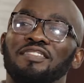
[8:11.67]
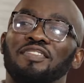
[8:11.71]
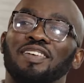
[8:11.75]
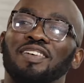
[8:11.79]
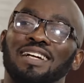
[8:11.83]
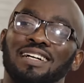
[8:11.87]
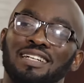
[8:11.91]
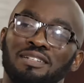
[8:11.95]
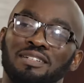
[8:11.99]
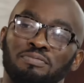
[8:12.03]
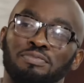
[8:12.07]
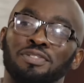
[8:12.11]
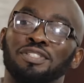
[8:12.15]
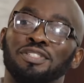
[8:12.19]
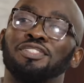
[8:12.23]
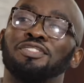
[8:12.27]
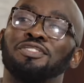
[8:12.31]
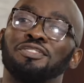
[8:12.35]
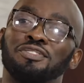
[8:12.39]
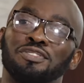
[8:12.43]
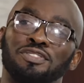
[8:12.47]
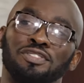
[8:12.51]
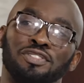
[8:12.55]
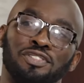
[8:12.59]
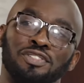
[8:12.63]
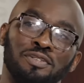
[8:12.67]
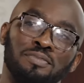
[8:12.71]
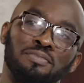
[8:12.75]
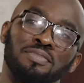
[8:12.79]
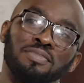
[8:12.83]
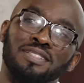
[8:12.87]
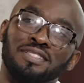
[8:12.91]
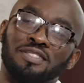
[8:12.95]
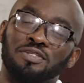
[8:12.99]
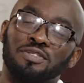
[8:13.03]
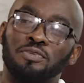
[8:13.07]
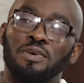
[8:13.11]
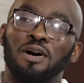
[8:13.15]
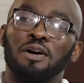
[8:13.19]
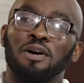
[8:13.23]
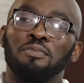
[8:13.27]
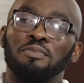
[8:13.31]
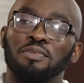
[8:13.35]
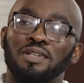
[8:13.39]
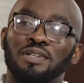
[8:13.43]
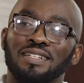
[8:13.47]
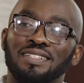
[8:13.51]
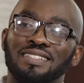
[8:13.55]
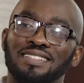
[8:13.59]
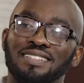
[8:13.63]
finally pushed you to jump into Wild
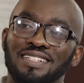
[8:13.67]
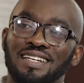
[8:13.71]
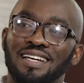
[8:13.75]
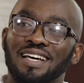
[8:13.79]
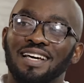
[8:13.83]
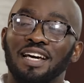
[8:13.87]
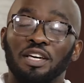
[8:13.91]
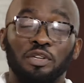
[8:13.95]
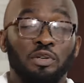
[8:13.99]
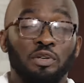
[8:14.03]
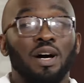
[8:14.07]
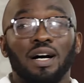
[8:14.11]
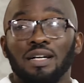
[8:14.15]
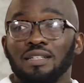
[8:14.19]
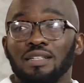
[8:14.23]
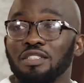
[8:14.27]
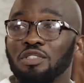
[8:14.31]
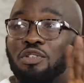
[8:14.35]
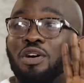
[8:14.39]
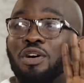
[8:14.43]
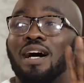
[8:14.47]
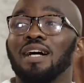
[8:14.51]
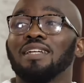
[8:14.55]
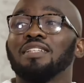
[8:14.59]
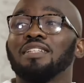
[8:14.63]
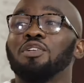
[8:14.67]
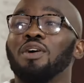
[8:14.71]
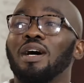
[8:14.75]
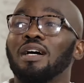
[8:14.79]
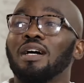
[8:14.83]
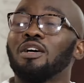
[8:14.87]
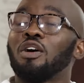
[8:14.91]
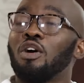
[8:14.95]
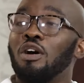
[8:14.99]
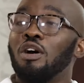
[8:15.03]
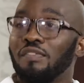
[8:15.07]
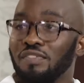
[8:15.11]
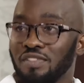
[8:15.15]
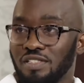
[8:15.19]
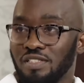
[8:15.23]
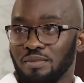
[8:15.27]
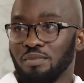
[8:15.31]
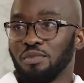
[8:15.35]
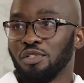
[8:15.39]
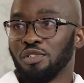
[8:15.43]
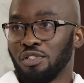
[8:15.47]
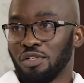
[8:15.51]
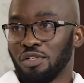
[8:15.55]
Braids? You had a comfortable